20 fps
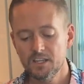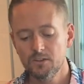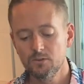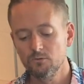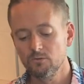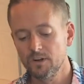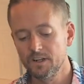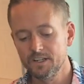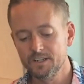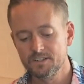you
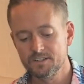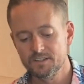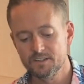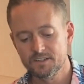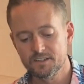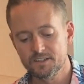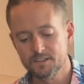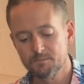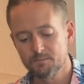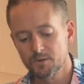run into
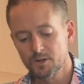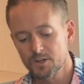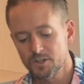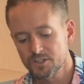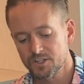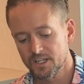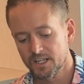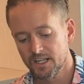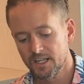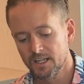this
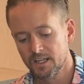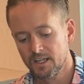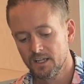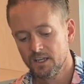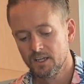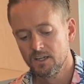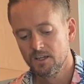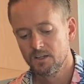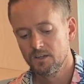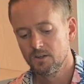merchant
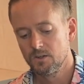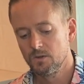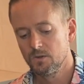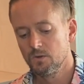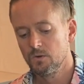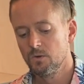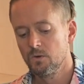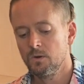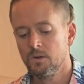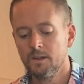
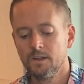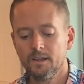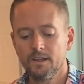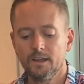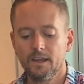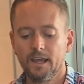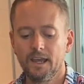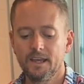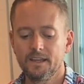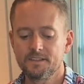who
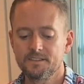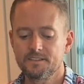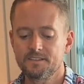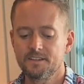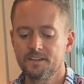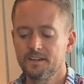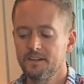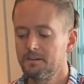has